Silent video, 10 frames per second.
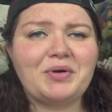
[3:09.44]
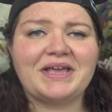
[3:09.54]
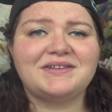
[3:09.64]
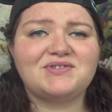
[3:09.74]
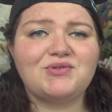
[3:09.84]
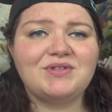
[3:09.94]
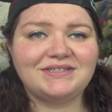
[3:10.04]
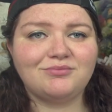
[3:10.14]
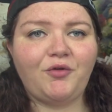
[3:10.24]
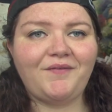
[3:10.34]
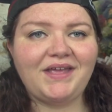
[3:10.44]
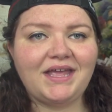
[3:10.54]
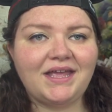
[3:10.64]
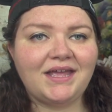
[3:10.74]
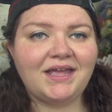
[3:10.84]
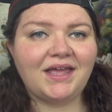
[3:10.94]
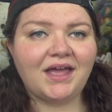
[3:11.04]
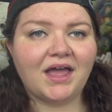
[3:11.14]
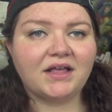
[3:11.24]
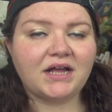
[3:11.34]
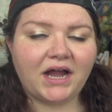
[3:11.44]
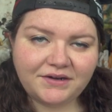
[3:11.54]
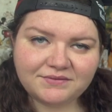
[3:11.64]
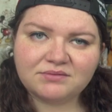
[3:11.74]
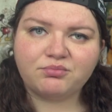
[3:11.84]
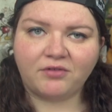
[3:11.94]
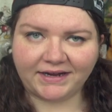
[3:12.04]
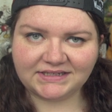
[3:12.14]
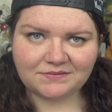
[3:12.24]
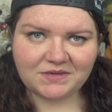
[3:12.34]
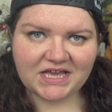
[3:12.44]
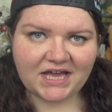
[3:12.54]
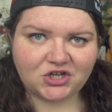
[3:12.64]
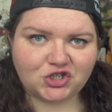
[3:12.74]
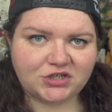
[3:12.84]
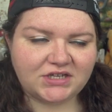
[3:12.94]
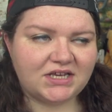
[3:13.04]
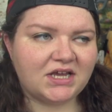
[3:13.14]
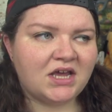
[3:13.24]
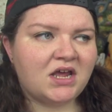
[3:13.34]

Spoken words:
Okay, so this movie kind of surprised me, actually.